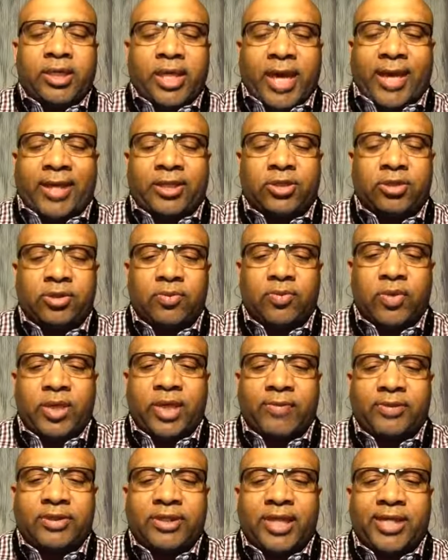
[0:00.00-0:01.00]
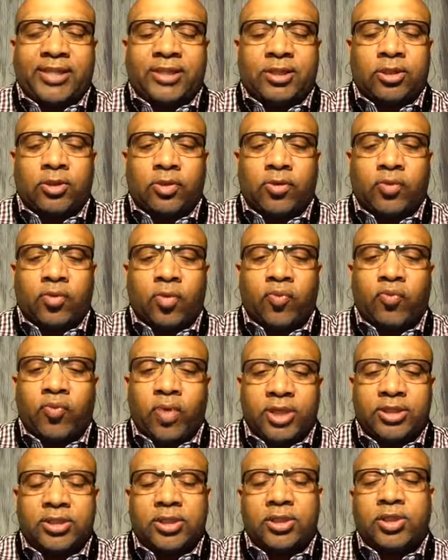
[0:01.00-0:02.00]
actually, when I was asking the Lord
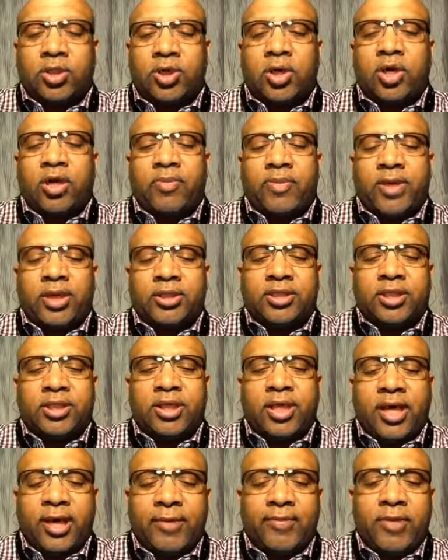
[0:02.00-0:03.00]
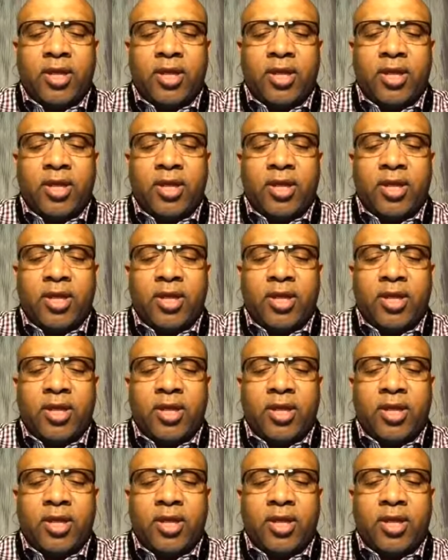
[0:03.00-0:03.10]
what to talk about tonight.